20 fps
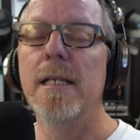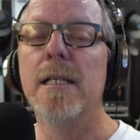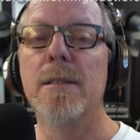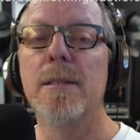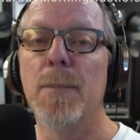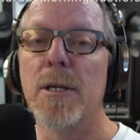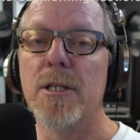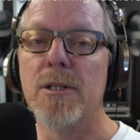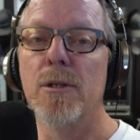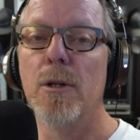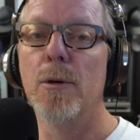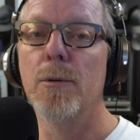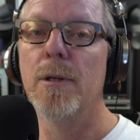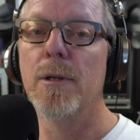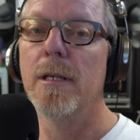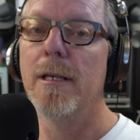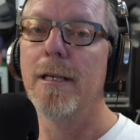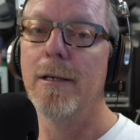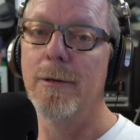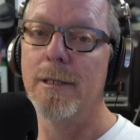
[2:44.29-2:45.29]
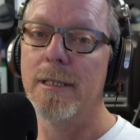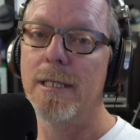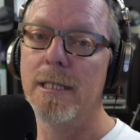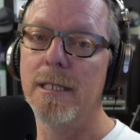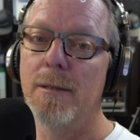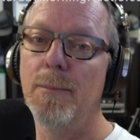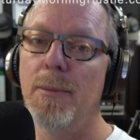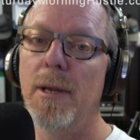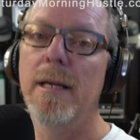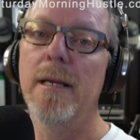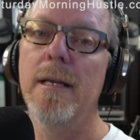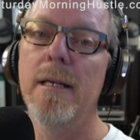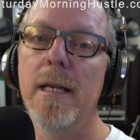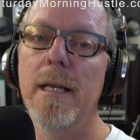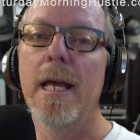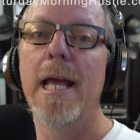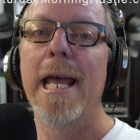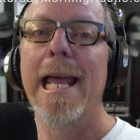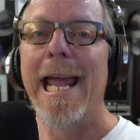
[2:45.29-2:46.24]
it's much slower than you anticipated.